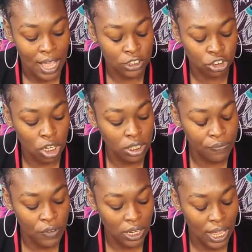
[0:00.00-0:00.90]
I
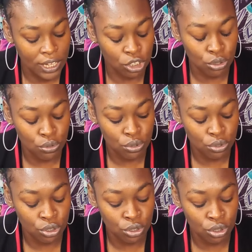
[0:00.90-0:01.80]
strongly feel like
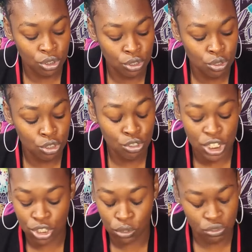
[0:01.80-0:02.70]
you you you you
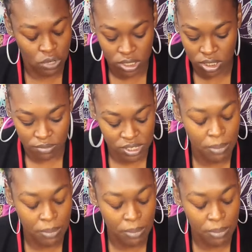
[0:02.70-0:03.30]
just don't trust them.